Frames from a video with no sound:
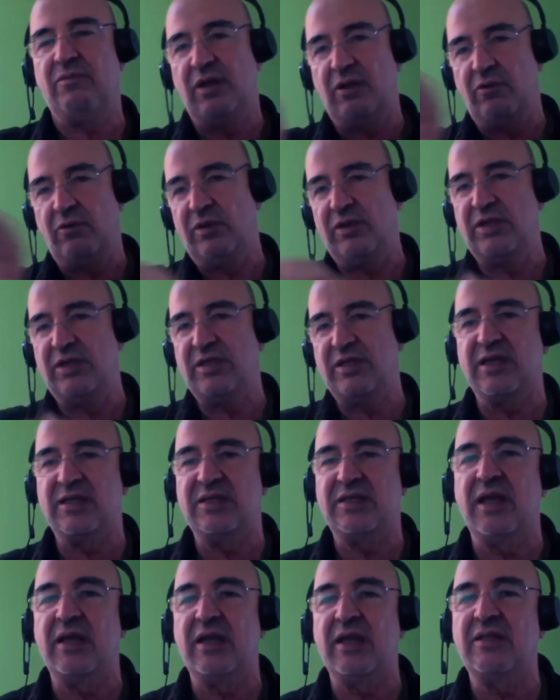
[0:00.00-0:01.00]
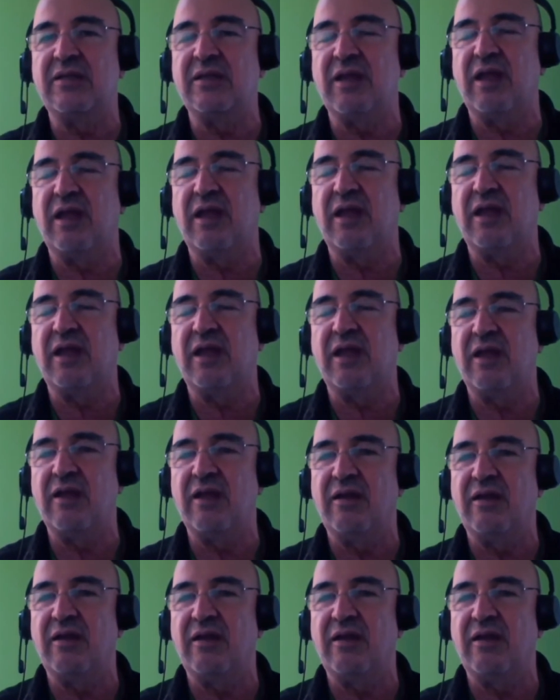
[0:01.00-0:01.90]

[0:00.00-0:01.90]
We'll discuss that after